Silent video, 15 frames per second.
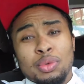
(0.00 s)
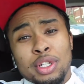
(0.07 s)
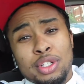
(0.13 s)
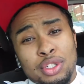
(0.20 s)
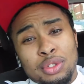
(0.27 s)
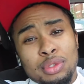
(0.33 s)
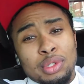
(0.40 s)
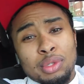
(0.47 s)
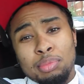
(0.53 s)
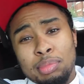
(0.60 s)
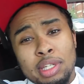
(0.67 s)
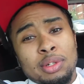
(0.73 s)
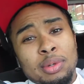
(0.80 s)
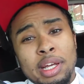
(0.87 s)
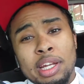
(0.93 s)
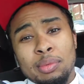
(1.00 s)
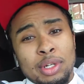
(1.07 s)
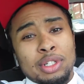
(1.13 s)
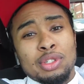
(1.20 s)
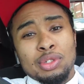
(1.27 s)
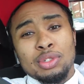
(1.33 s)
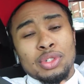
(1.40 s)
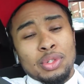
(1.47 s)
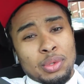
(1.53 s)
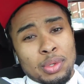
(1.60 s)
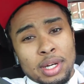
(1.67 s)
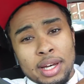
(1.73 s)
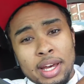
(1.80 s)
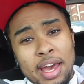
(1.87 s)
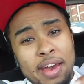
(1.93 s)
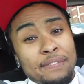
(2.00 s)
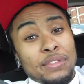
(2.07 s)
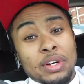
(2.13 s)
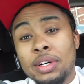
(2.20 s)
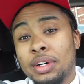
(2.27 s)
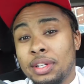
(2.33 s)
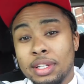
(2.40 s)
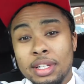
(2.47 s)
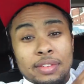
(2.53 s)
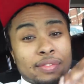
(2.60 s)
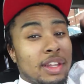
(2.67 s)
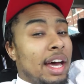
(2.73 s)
what you do, be great at what you do, have fun, live